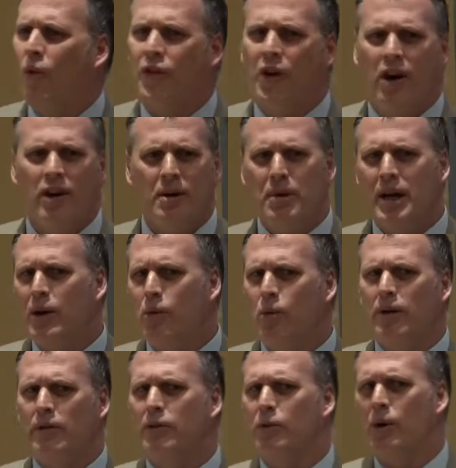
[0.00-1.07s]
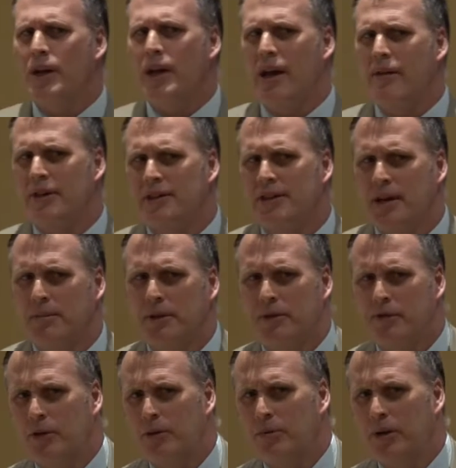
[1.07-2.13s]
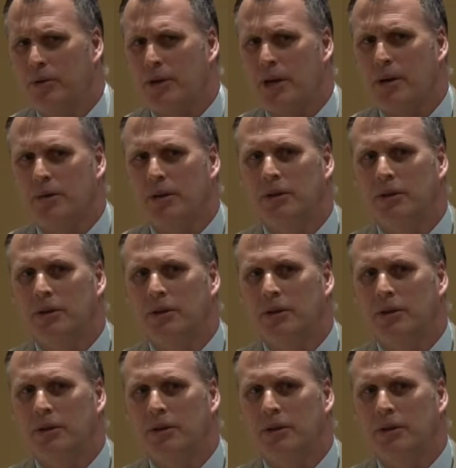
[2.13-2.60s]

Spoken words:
Talk about a wonderful way to have acceptance for a program.